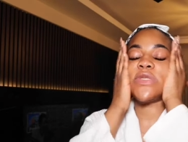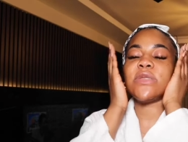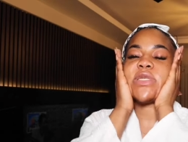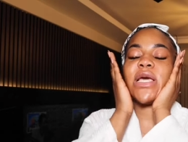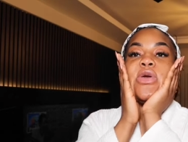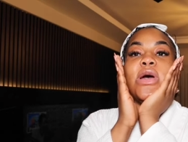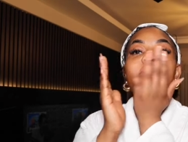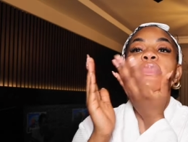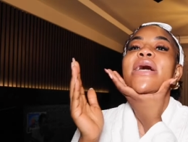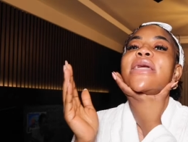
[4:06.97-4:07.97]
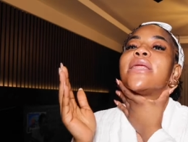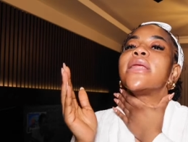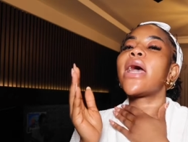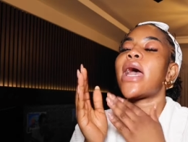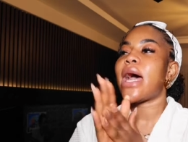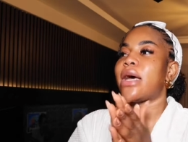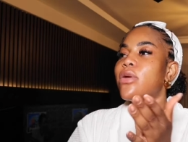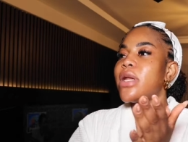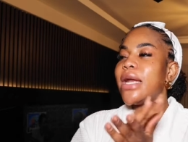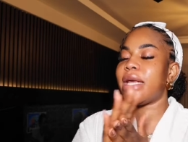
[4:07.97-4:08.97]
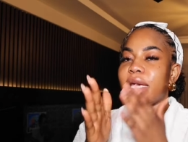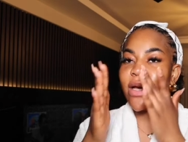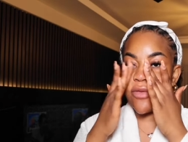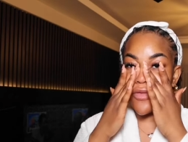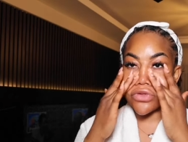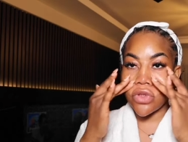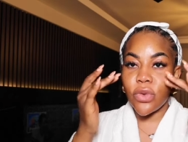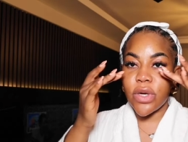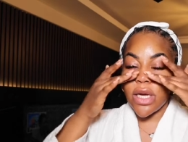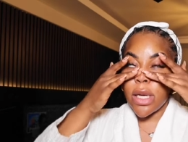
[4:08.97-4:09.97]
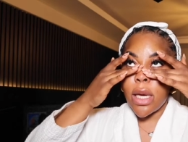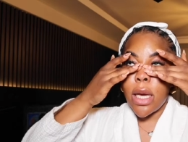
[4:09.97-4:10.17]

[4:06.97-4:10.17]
seems like you're applying another layer of toner.